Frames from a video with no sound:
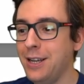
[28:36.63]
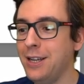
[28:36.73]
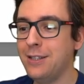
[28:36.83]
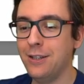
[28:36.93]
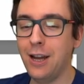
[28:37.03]

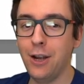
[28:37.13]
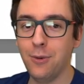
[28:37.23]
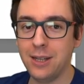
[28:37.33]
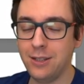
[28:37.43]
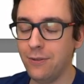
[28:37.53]
is an
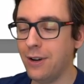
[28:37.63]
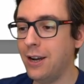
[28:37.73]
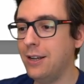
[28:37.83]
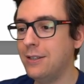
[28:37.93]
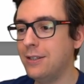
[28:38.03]
iOS
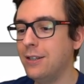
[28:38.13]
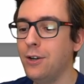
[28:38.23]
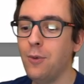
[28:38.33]
device,